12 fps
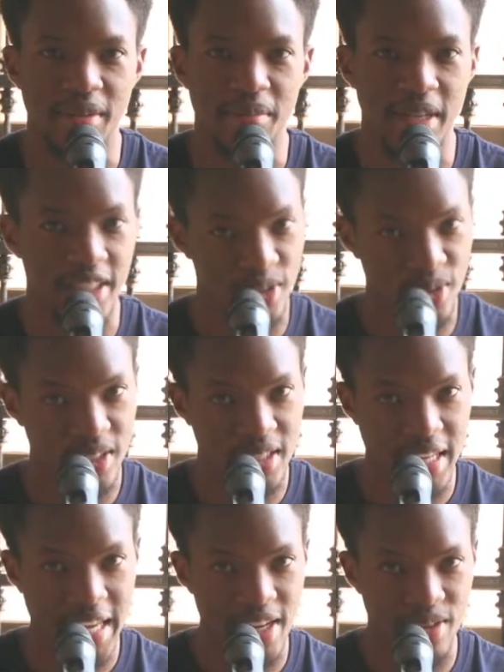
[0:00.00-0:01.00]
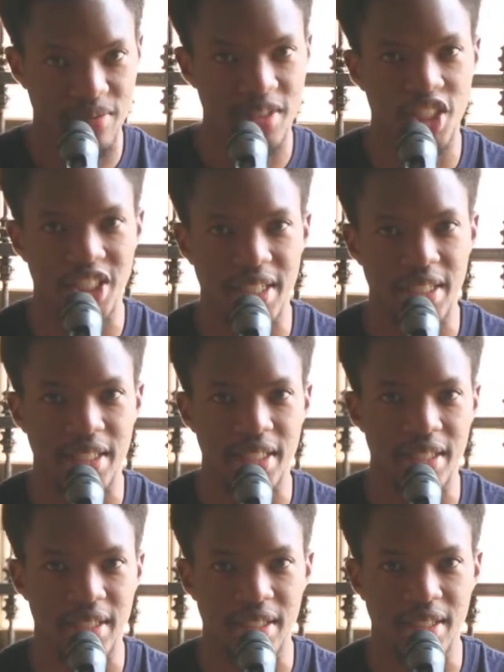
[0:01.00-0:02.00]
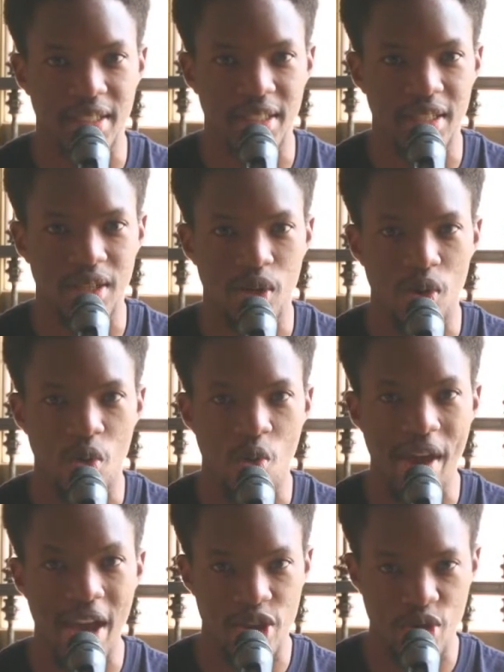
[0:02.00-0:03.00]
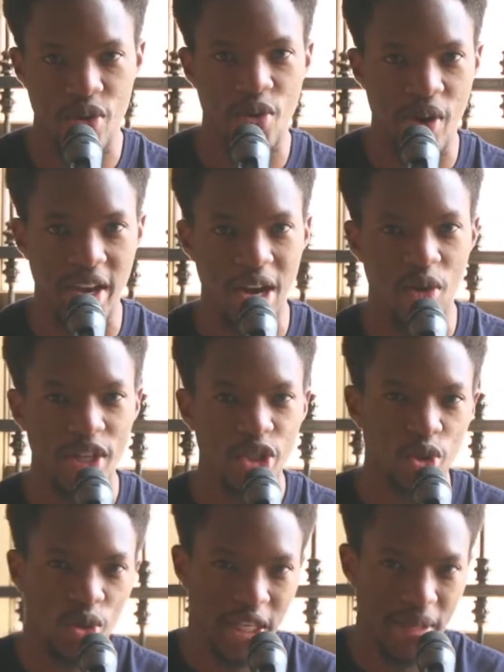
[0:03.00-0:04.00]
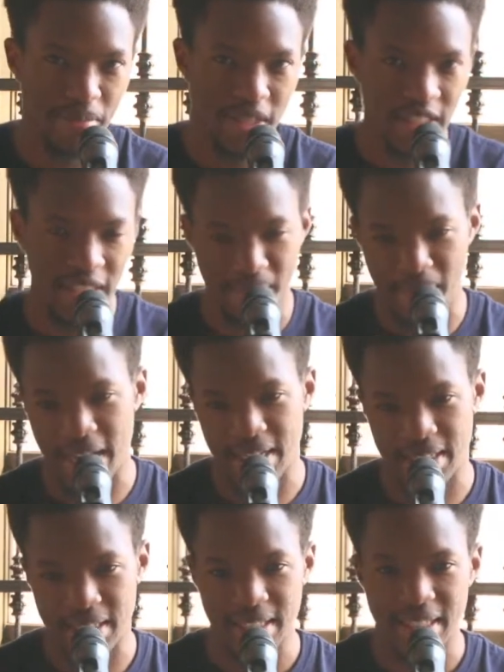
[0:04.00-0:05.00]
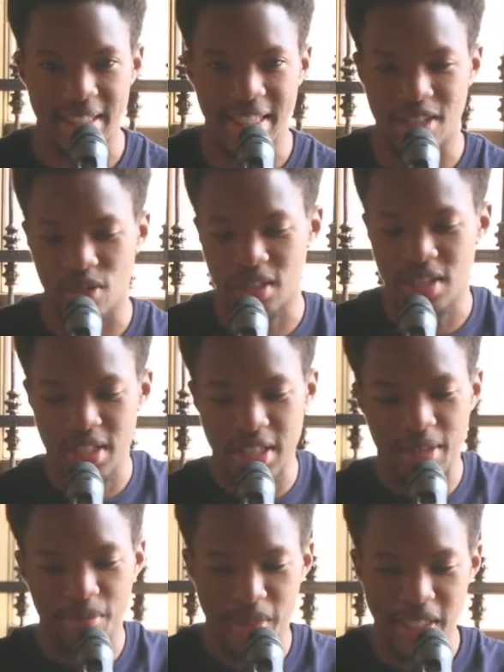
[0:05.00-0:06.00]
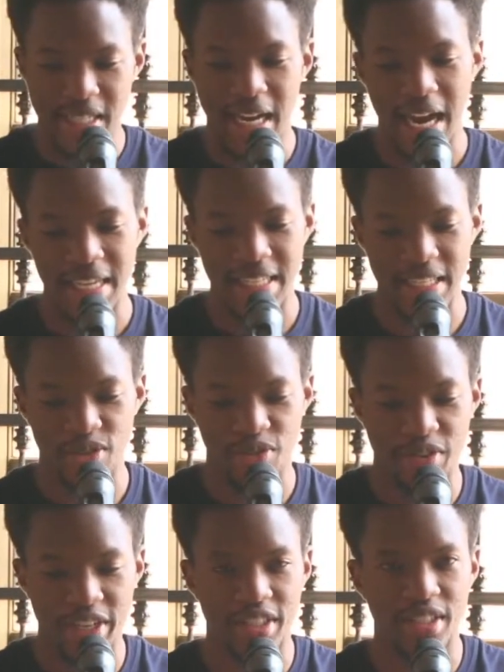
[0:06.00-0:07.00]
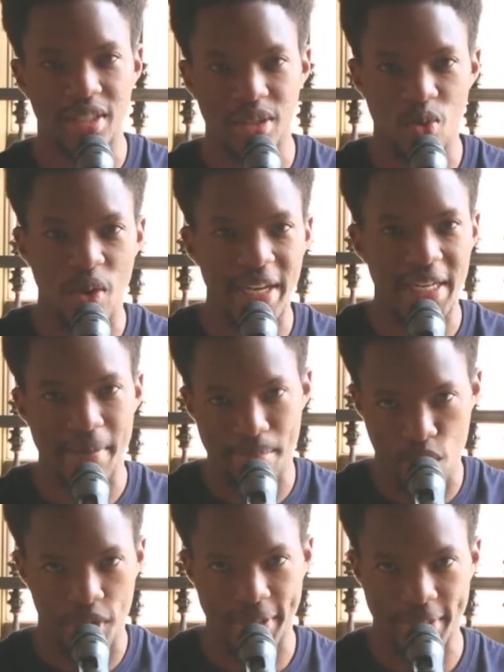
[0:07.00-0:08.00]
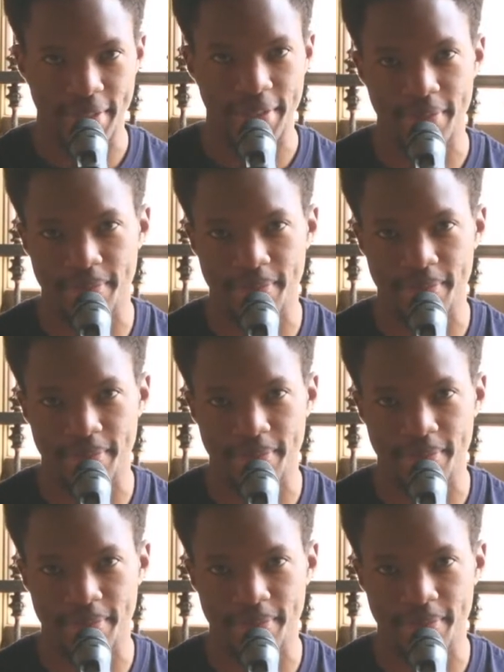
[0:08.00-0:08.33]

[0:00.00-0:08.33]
But it's not the end of the journey. Where you're going, I want you to keep this in mind that Peter and his friends were in a boat.